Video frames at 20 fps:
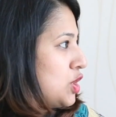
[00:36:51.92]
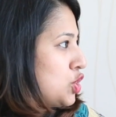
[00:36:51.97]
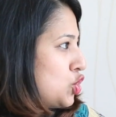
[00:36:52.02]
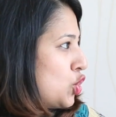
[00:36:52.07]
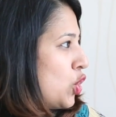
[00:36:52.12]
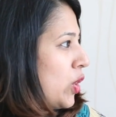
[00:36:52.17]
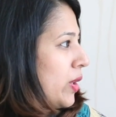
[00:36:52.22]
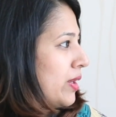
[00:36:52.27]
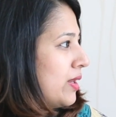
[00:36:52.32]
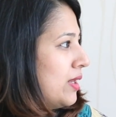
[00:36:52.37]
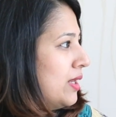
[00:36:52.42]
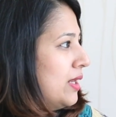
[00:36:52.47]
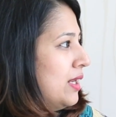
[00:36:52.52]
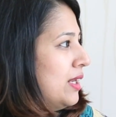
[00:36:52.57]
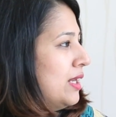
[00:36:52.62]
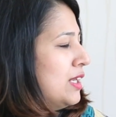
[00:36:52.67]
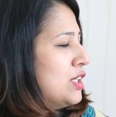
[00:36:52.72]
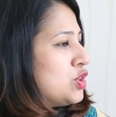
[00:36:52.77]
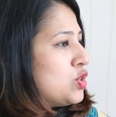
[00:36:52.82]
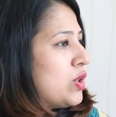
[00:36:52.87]
strong.
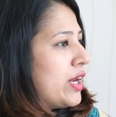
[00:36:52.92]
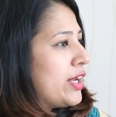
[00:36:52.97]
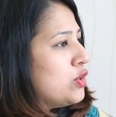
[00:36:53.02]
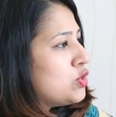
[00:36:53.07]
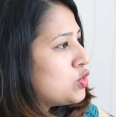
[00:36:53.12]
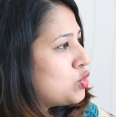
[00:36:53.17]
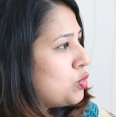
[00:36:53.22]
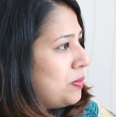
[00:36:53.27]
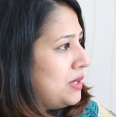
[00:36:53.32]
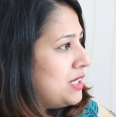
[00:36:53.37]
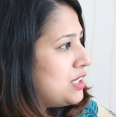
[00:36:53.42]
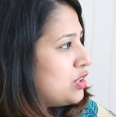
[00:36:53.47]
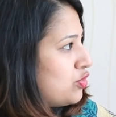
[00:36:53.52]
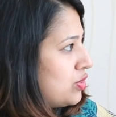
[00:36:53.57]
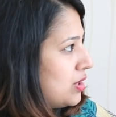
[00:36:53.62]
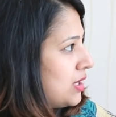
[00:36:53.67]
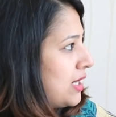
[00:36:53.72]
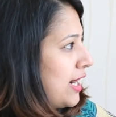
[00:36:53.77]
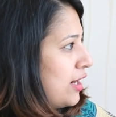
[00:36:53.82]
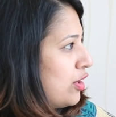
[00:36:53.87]
So I used to meet
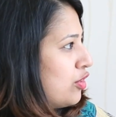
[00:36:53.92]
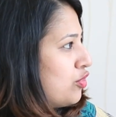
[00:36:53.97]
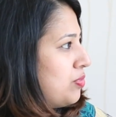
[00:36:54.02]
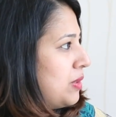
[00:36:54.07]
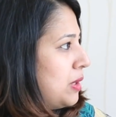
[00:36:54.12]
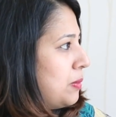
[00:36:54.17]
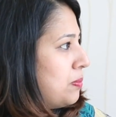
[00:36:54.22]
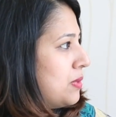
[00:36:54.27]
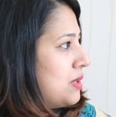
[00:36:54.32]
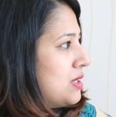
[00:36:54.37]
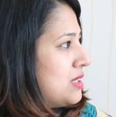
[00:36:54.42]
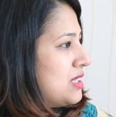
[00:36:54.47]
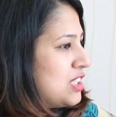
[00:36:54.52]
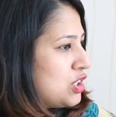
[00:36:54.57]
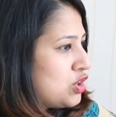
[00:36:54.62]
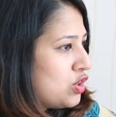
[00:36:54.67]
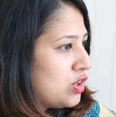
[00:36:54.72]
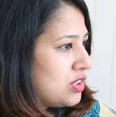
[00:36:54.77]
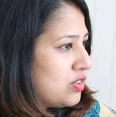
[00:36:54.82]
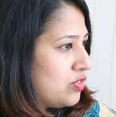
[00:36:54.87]
different kind of people,
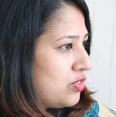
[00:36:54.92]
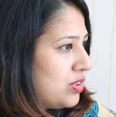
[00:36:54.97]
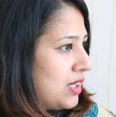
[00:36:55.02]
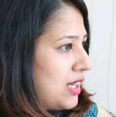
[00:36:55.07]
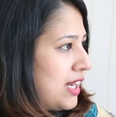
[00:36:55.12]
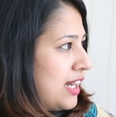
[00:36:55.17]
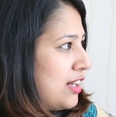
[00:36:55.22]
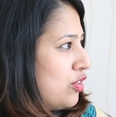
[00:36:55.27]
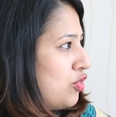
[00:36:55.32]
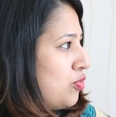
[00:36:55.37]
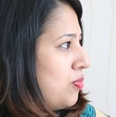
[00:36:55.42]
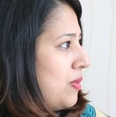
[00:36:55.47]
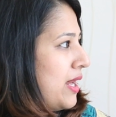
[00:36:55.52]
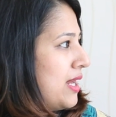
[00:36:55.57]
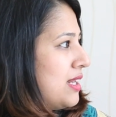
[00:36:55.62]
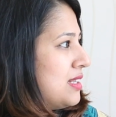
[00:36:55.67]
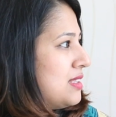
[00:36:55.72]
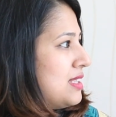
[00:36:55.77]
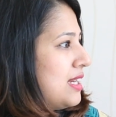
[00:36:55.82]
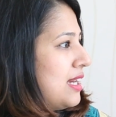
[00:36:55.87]
sit on different kind of
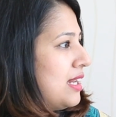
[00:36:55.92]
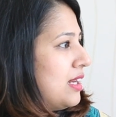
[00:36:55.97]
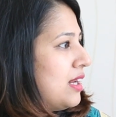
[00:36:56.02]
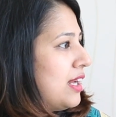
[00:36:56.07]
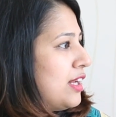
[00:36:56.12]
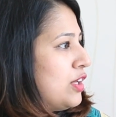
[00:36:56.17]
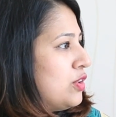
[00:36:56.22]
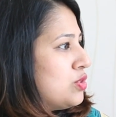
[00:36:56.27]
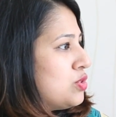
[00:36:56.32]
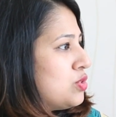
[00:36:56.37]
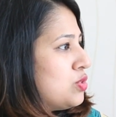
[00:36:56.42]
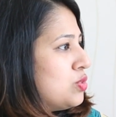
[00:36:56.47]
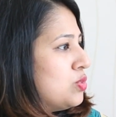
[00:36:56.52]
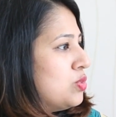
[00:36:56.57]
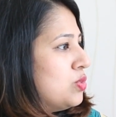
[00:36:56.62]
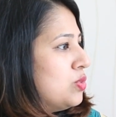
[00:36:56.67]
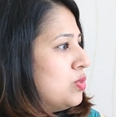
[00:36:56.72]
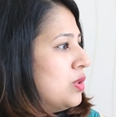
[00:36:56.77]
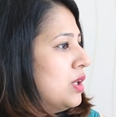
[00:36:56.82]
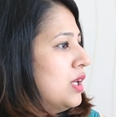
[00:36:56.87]
plans, and I used
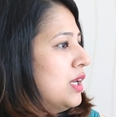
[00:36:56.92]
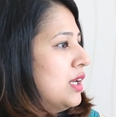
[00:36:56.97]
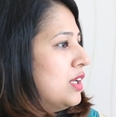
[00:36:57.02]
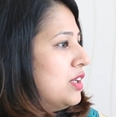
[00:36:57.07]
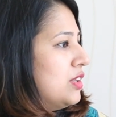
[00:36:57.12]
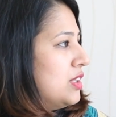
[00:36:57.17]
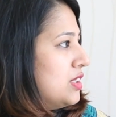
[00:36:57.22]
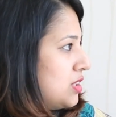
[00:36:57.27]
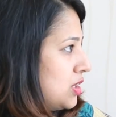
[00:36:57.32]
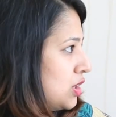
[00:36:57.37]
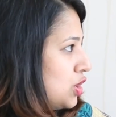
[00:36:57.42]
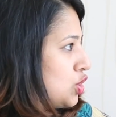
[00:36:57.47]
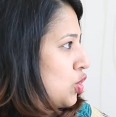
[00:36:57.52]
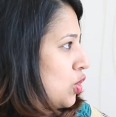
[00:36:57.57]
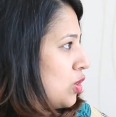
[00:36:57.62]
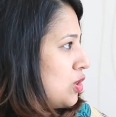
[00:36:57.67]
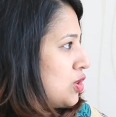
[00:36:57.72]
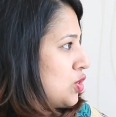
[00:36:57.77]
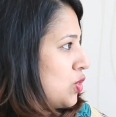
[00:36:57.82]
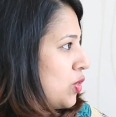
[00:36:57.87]
to research
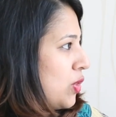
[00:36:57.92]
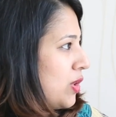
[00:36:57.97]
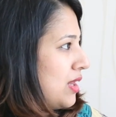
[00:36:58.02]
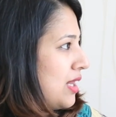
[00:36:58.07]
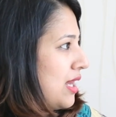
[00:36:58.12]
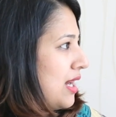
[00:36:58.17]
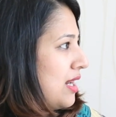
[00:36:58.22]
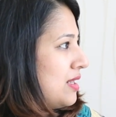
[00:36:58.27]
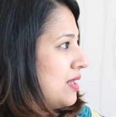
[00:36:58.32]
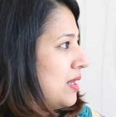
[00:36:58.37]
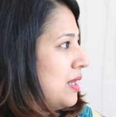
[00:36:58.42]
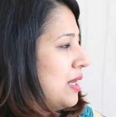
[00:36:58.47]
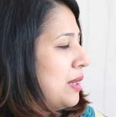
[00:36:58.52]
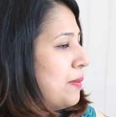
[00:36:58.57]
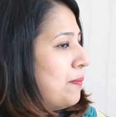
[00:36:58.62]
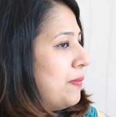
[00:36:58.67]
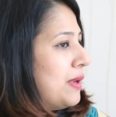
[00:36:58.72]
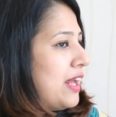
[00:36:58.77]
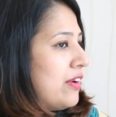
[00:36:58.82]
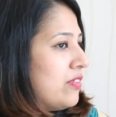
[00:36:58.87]
also on that.
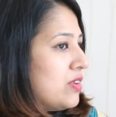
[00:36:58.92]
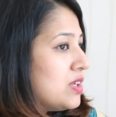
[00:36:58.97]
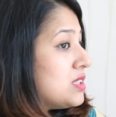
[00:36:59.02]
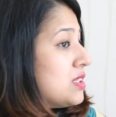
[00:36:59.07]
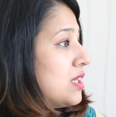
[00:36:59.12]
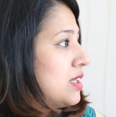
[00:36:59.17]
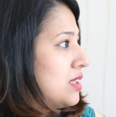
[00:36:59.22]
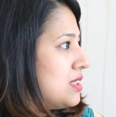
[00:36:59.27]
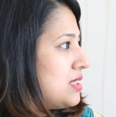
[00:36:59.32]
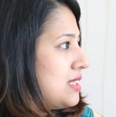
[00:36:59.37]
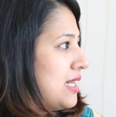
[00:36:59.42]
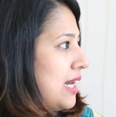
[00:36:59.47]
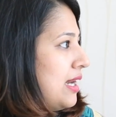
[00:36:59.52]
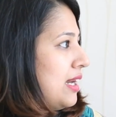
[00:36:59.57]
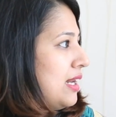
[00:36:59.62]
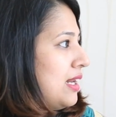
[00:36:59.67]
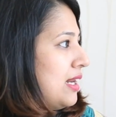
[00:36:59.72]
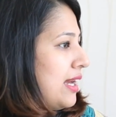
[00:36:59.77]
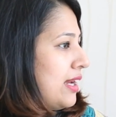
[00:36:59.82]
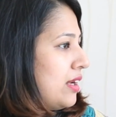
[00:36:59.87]
But I was
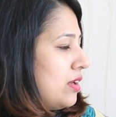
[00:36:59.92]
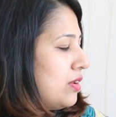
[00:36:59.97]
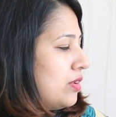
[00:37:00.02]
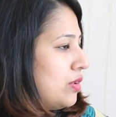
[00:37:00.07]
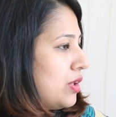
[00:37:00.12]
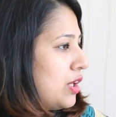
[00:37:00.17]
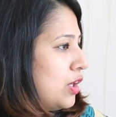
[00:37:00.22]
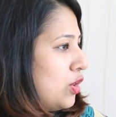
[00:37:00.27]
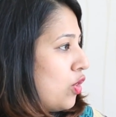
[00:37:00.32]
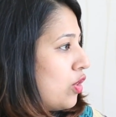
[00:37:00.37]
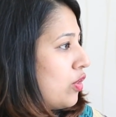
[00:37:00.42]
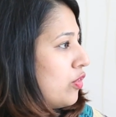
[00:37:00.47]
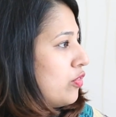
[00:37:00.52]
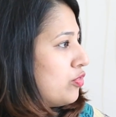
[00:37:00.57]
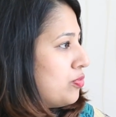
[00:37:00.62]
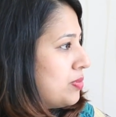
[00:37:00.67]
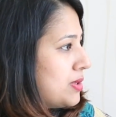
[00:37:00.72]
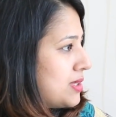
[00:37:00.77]
understanding like, okay, a lot of